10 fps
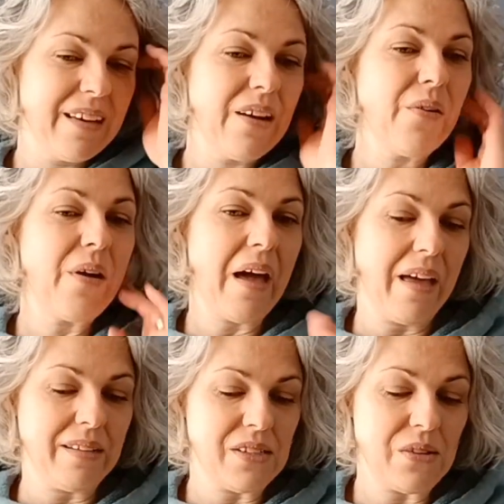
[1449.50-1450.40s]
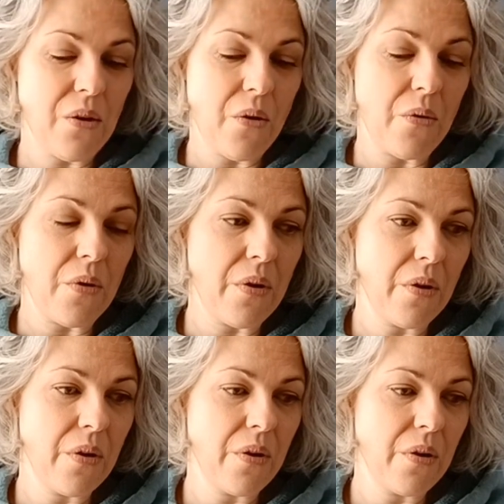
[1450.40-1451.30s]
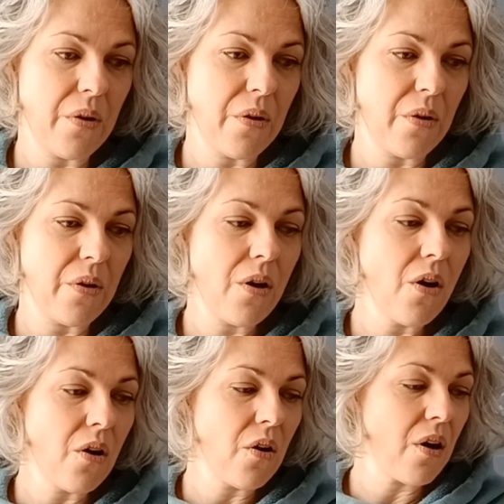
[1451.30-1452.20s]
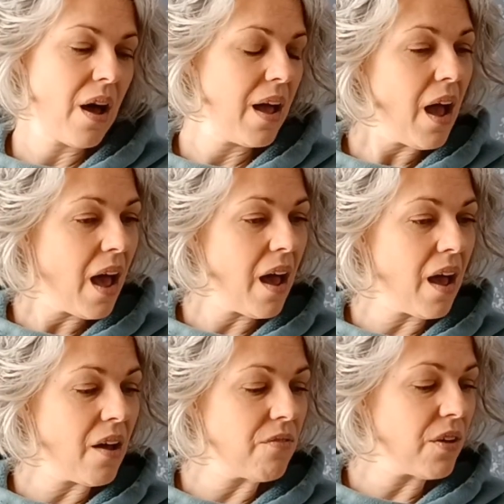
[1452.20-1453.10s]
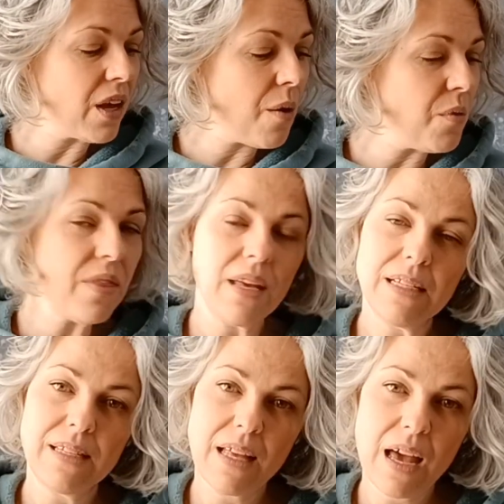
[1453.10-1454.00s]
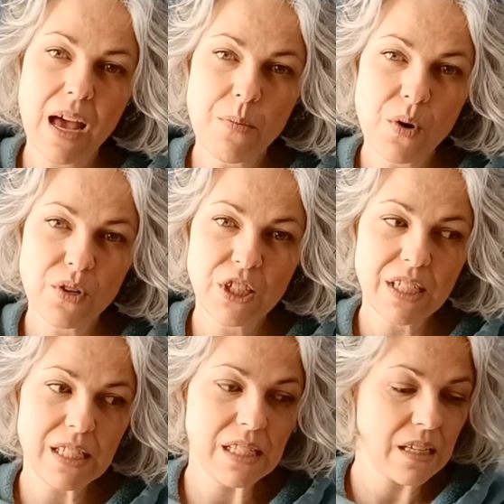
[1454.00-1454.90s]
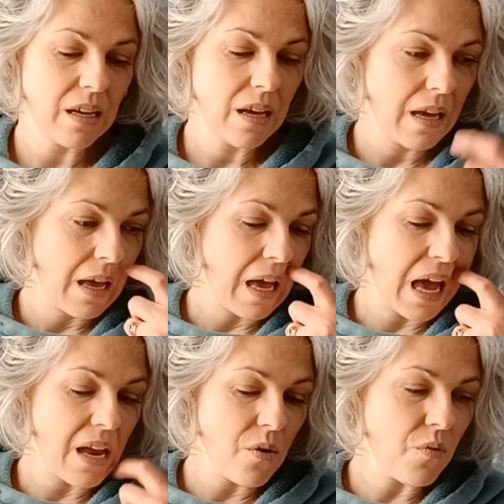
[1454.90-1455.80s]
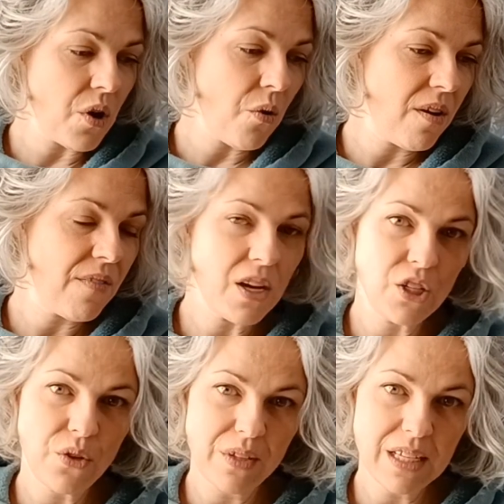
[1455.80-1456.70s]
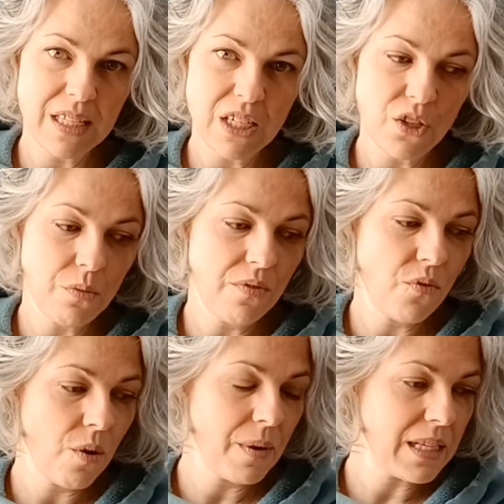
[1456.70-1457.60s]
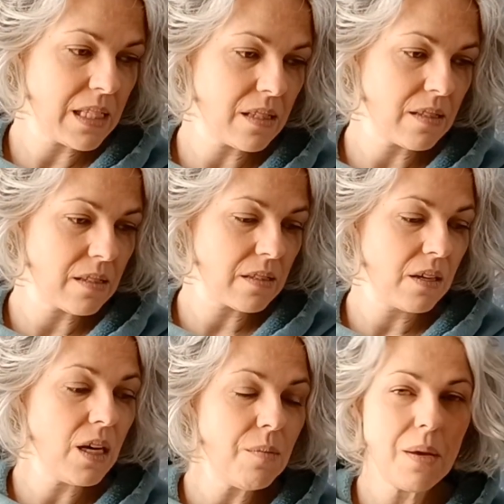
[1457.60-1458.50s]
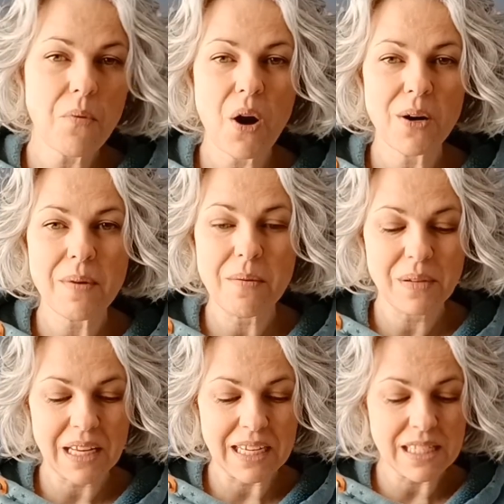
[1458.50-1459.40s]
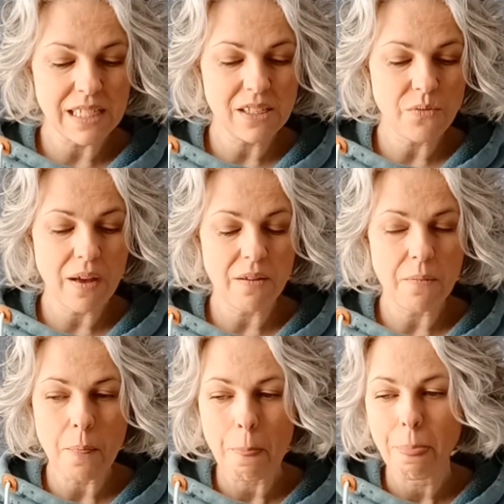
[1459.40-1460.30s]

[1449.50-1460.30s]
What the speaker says: Okay, so I have a couple things that I purchased. I don't know if I showed this to you before, but it's going to be part of my plans as well.